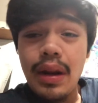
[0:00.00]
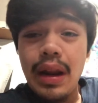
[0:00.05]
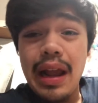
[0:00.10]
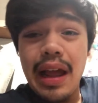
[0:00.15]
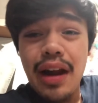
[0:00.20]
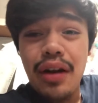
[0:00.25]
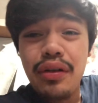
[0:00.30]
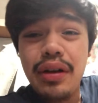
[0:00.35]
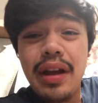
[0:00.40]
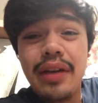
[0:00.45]

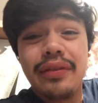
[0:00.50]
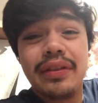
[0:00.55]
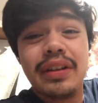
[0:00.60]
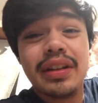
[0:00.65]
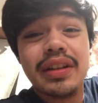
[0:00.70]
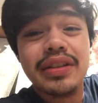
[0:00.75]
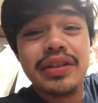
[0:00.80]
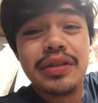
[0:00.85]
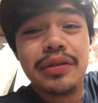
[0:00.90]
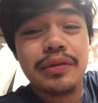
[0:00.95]
I don't have an
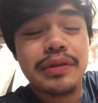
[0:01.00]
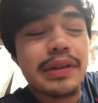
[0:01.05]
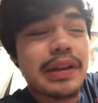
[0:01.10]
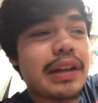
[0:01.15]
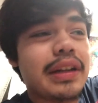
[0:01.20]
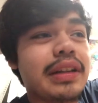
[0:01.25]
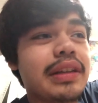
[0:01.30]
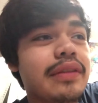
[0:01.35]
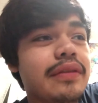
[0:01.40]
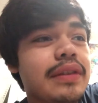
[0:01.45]
intro to
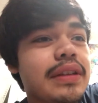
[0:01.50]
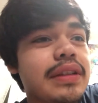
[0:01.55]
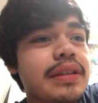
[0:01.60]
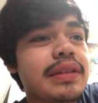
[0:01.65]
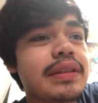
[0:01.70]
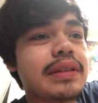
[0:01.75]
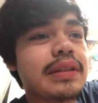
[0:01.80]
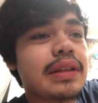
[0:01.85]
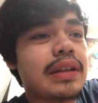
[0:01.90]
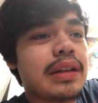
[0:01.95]
any of
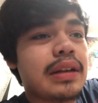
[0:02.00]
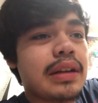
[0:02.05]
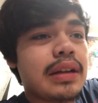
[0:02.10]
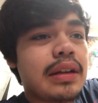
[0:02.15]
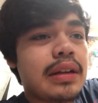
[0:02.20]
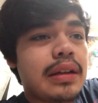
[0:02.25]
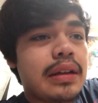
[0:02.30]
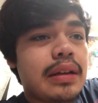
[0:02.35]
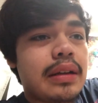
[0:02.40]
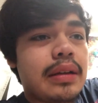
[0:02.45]
these,
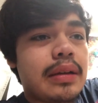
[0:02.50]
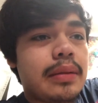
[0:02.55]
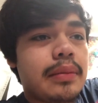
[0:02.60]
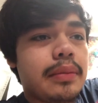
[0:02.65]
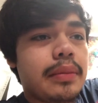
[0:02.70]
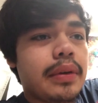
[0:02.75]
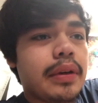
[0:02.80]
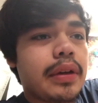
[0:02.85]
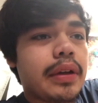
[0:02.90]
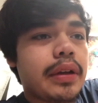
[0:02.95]

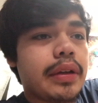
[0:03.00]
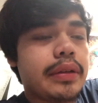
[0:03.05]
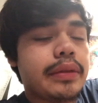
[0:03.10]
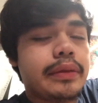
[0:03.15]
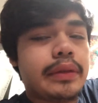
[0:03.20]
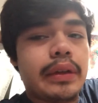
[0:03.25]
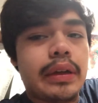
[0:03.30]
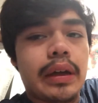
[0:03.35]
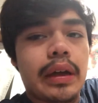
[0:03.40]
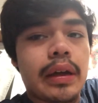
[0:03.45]
but
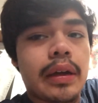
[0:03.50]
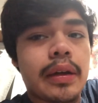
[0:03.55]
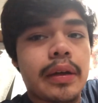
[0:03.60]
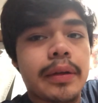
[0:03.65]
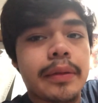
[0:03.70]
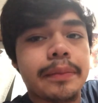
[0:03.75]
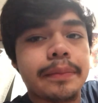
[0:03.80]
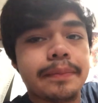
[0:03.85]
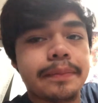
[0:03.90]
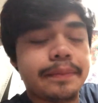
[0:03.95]
um,